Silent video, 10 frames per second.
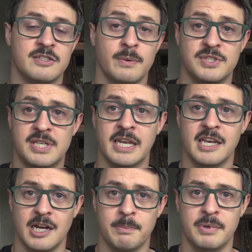And so it's
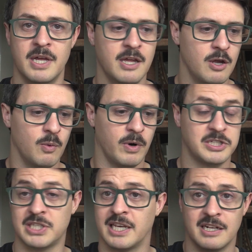setting it up where
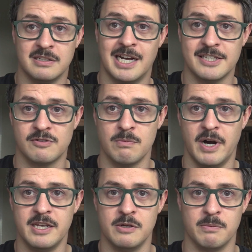it's like in a classroom, right?